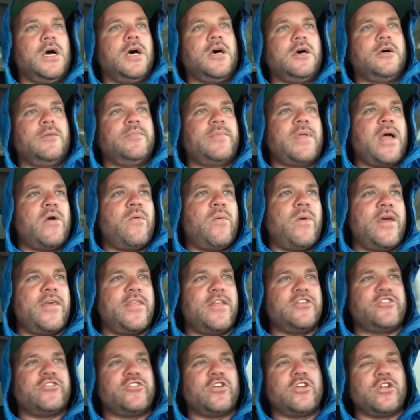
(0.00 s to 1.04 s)
That way
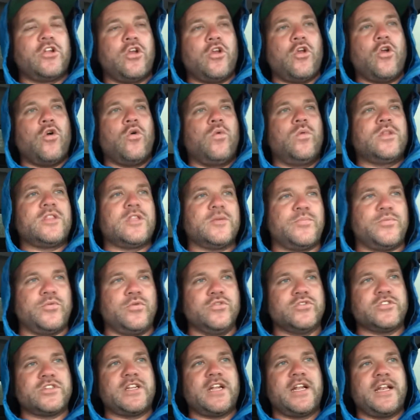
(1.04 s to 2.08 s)
that you're gonna know what the
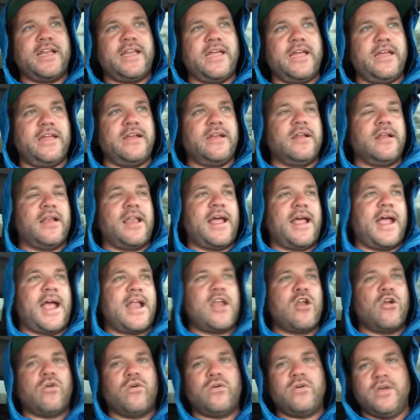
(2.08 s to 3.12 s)
pool's gonna need. Like I
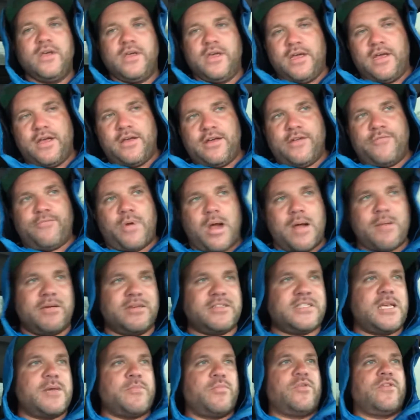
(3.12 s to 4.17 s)
know, prime
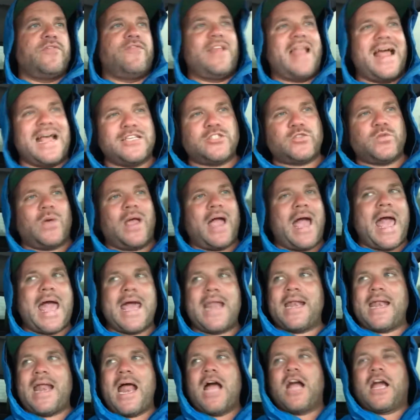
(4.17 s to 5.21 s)
example, if last week I
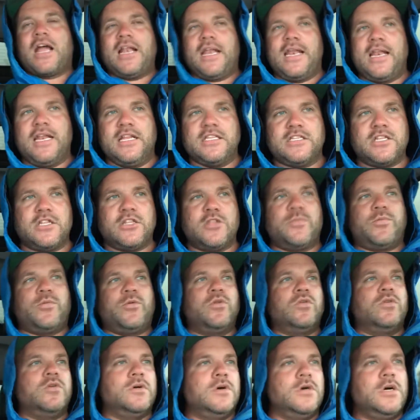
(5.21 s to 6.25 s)
added alkalinity to the
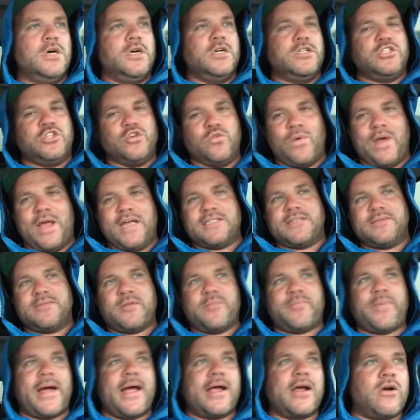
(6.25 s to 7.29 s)
pool to raise up the
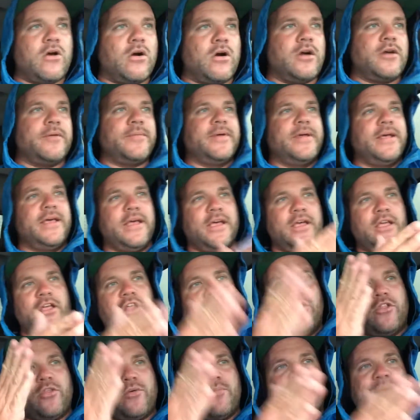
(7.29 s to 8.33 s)
bicarb,
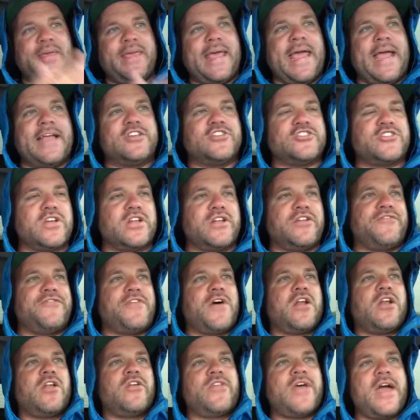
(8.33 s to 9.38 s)
the pH is gonna
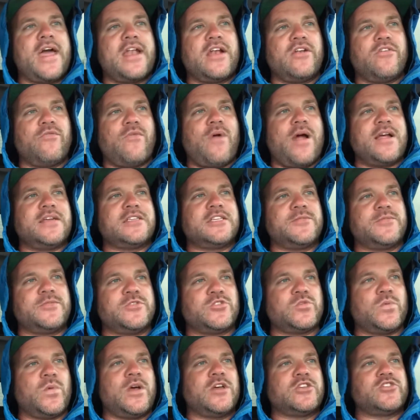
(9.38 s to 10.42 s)
follow that and rise up as
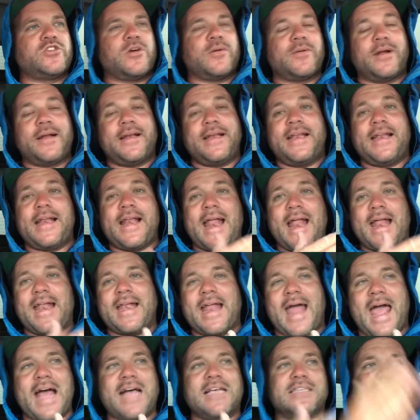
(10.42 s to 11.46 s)
well. So I'm gonna need to add
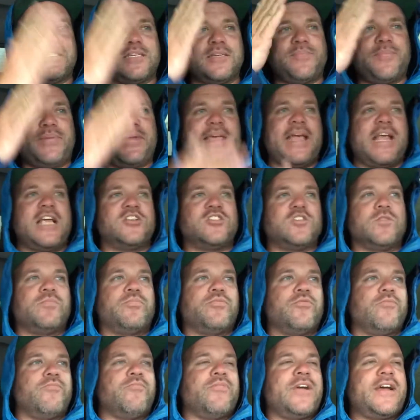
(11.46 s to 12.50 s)
acid pH to
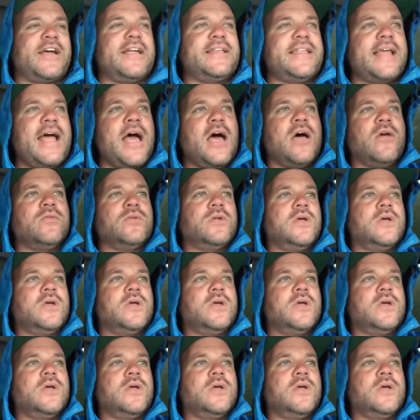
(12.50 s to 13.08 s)
bring it down.